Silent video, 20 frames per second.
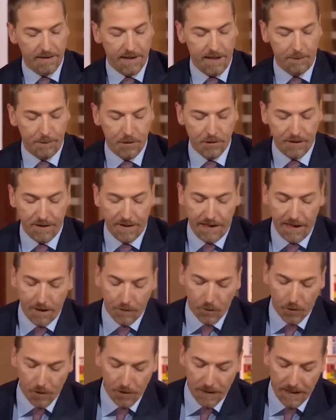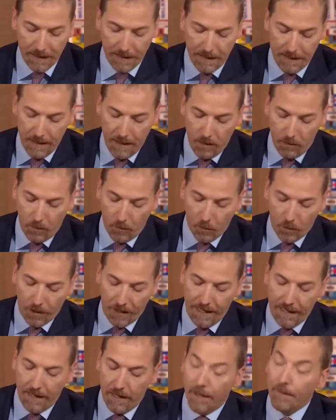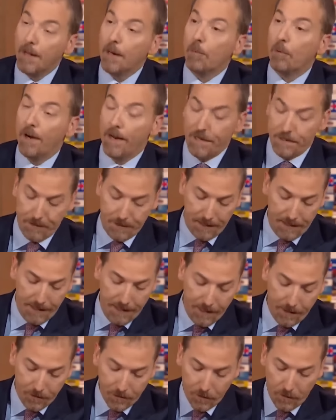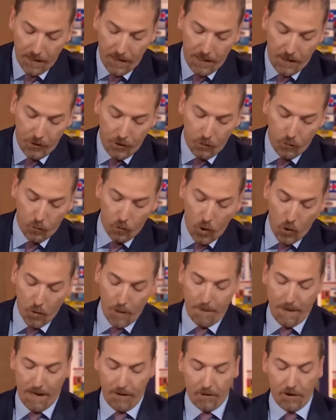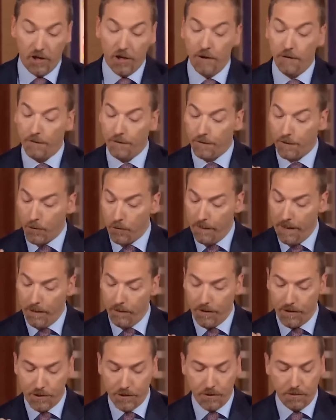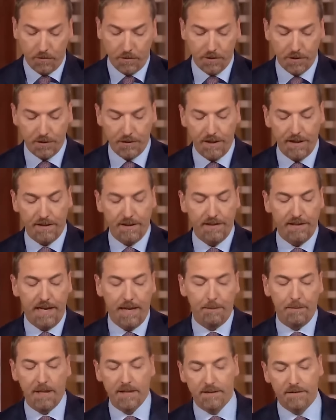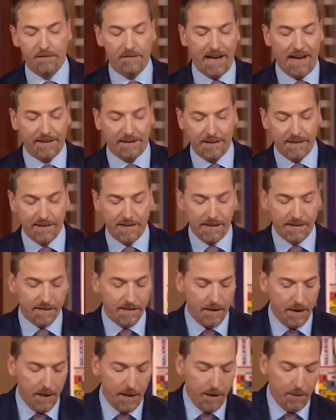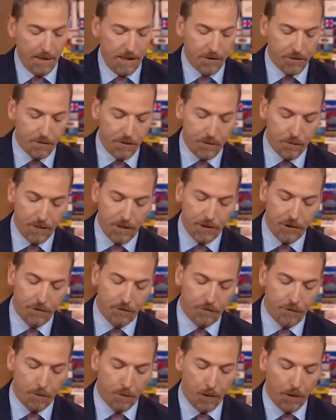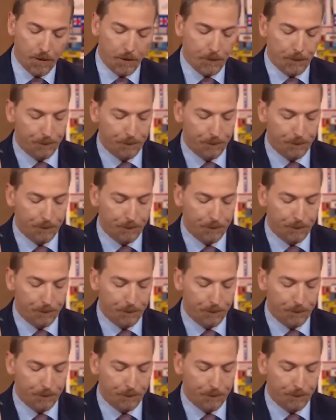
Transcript: tape using the N word while working on The Apprentice. And here's how you wrote about confirming with a source that the tape does in fact exist. Page 322 of your book.